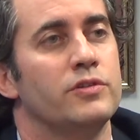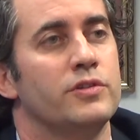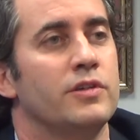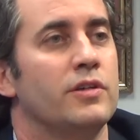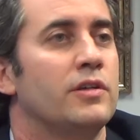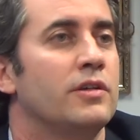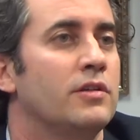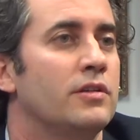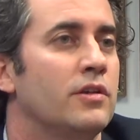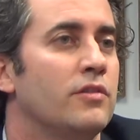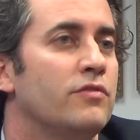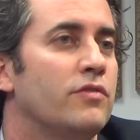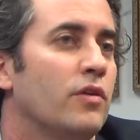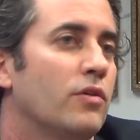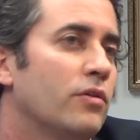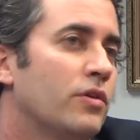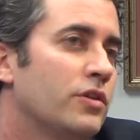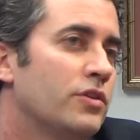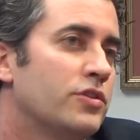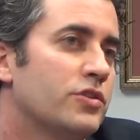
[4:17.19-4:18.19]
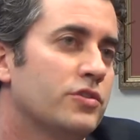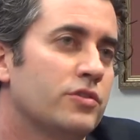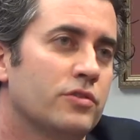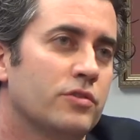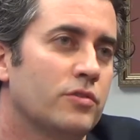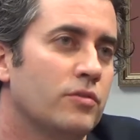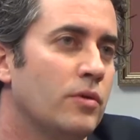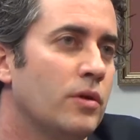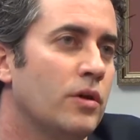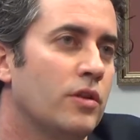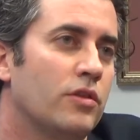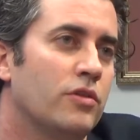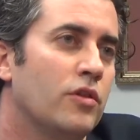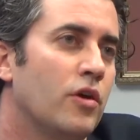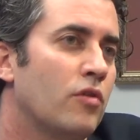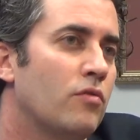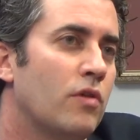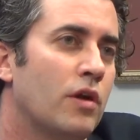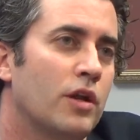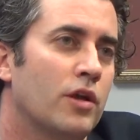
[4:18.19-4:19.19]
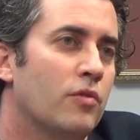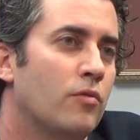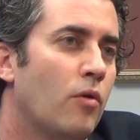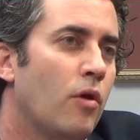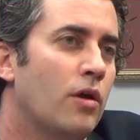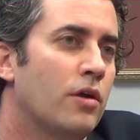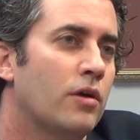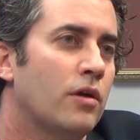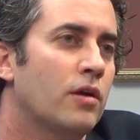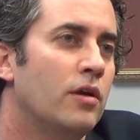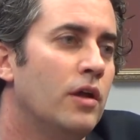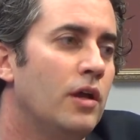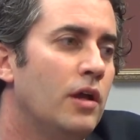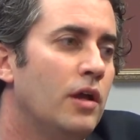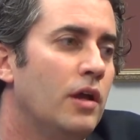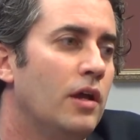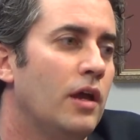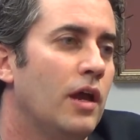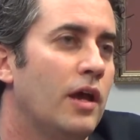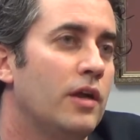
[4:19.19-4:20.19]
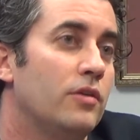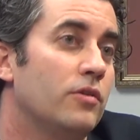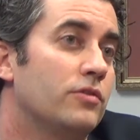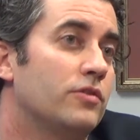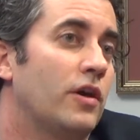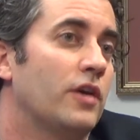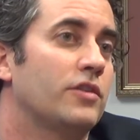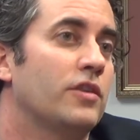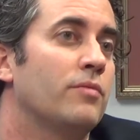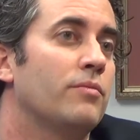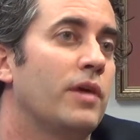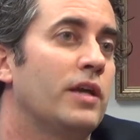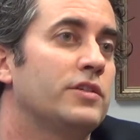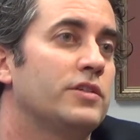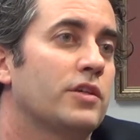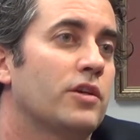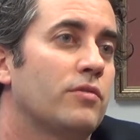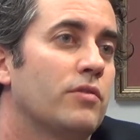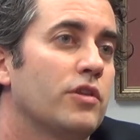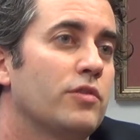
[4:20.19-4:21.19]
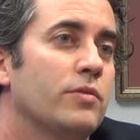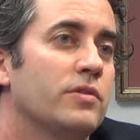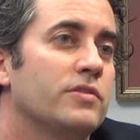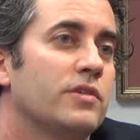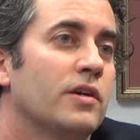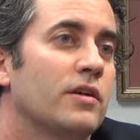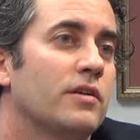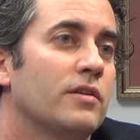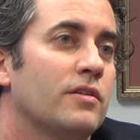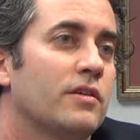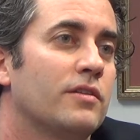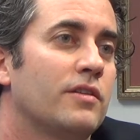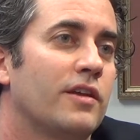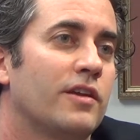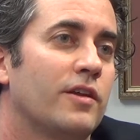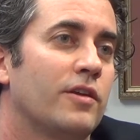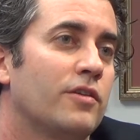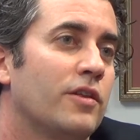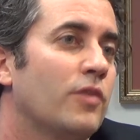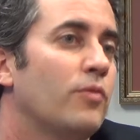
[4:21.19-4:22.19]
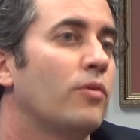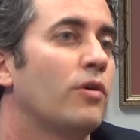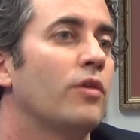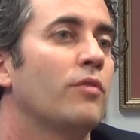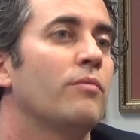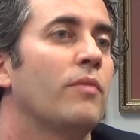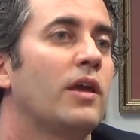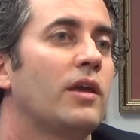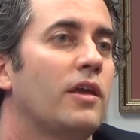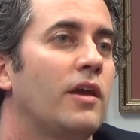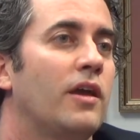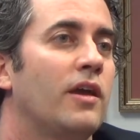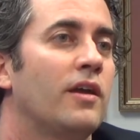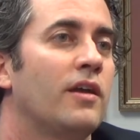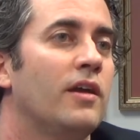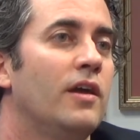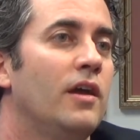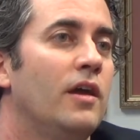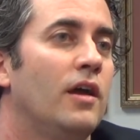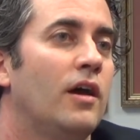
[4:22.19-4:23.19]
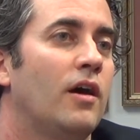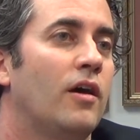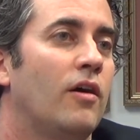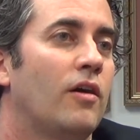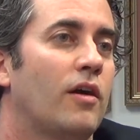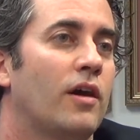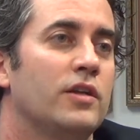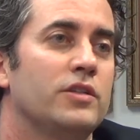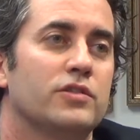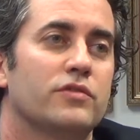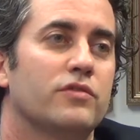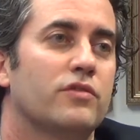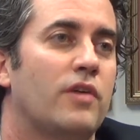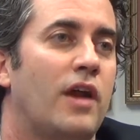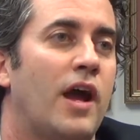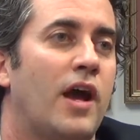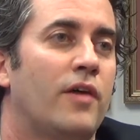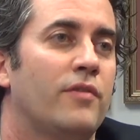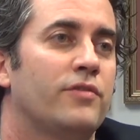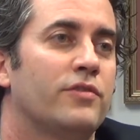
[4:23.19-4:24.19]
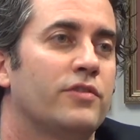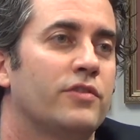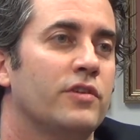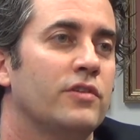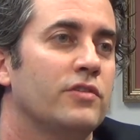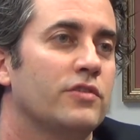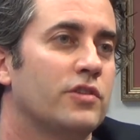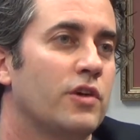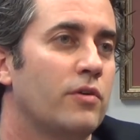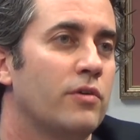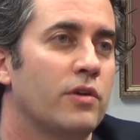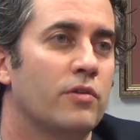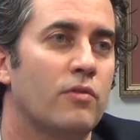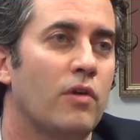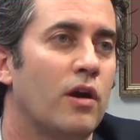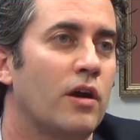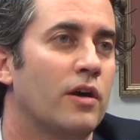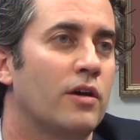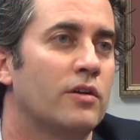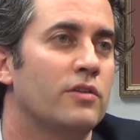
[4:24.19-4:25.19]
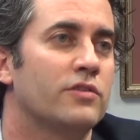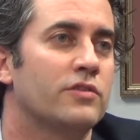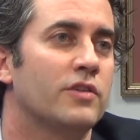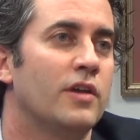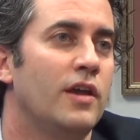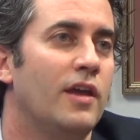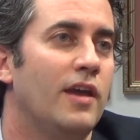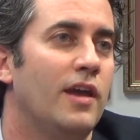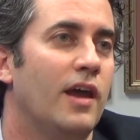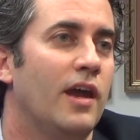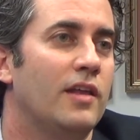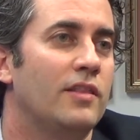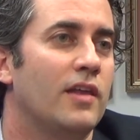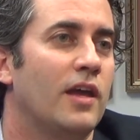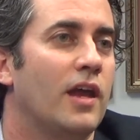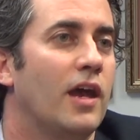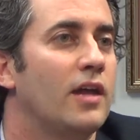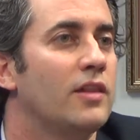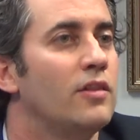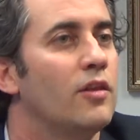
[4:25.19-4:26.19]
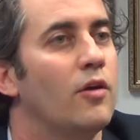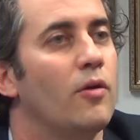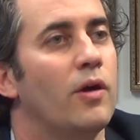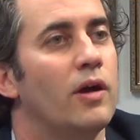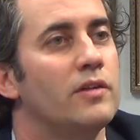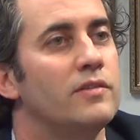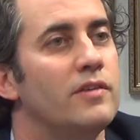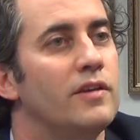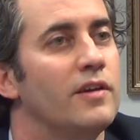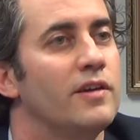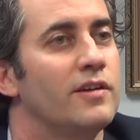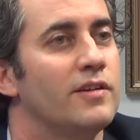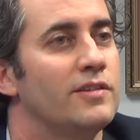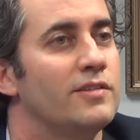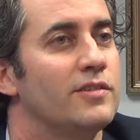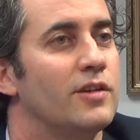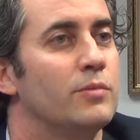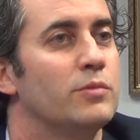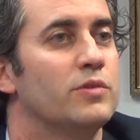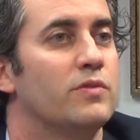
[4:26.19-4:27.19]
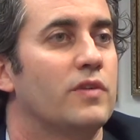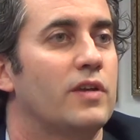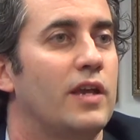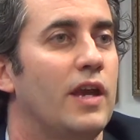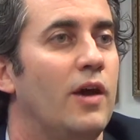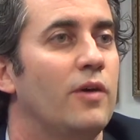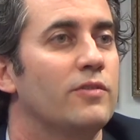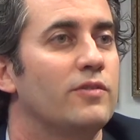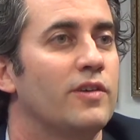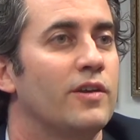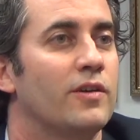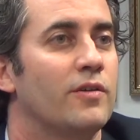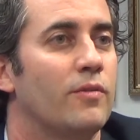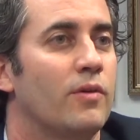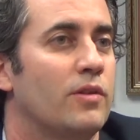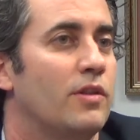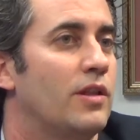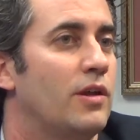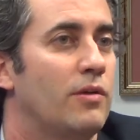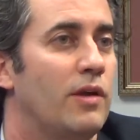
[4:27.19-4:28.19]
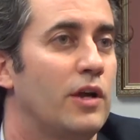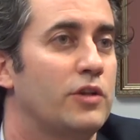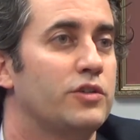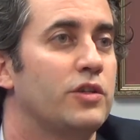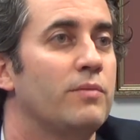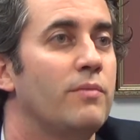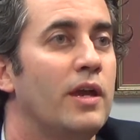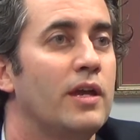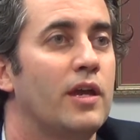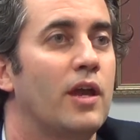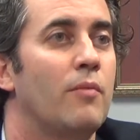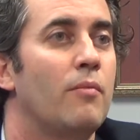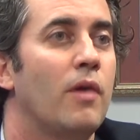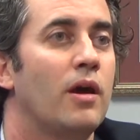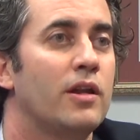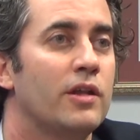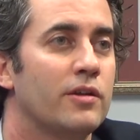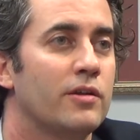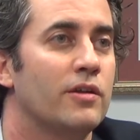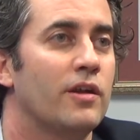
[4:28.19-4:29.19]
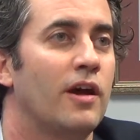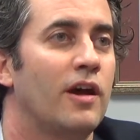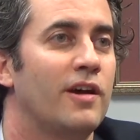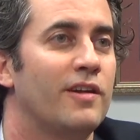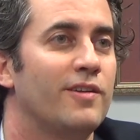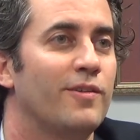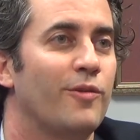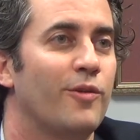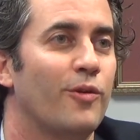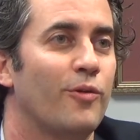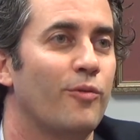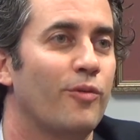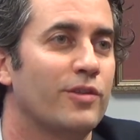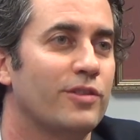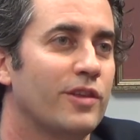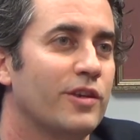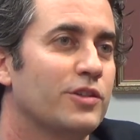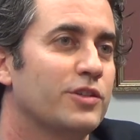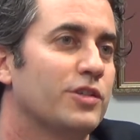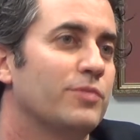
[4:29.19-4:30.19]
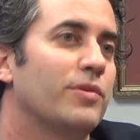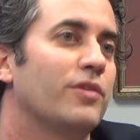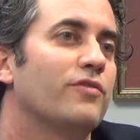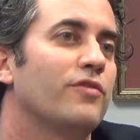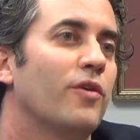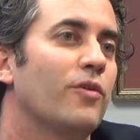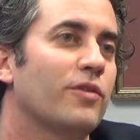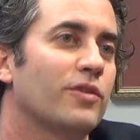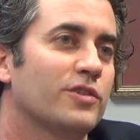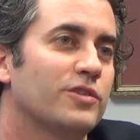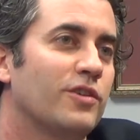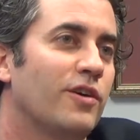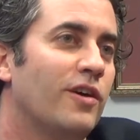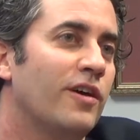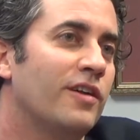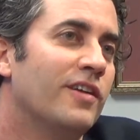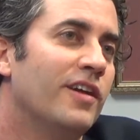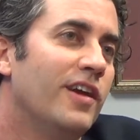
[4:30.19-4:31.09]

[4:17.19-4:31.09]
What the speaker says: in a village with no running water and who taught them basic arithmetic. That here they were making all kinds of crafts and selling rugs, and they had no idea in terms of accounting whether they were actually making money or not, or what they should be focused on